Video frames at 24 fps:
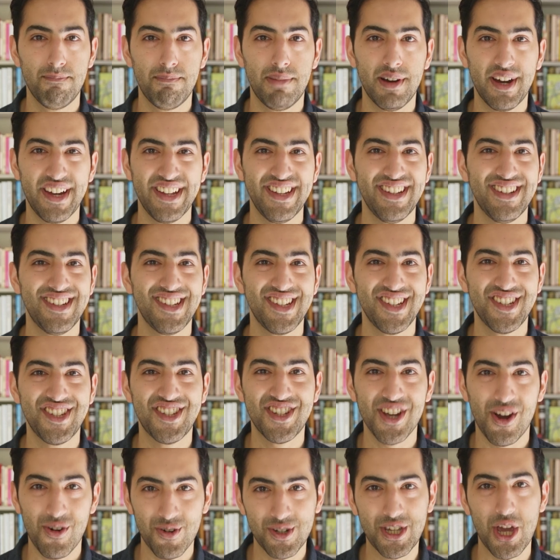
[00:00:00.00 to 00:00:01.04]
But
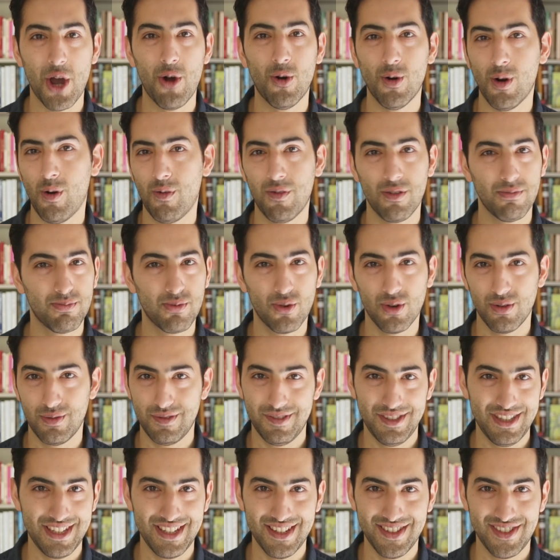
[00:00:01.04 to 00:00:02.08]
don't go overboard
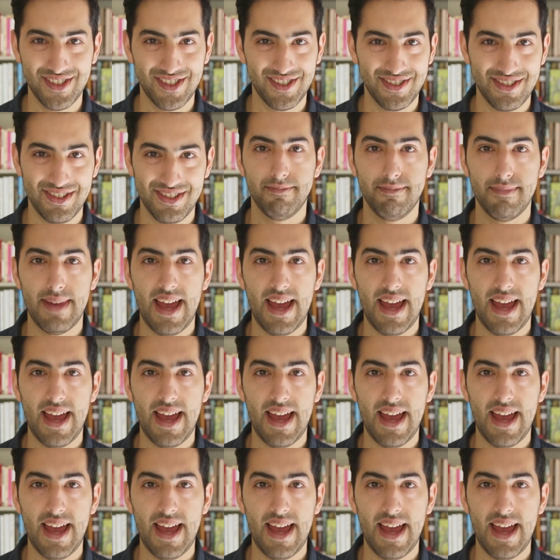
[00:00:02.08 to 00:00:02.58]
with this.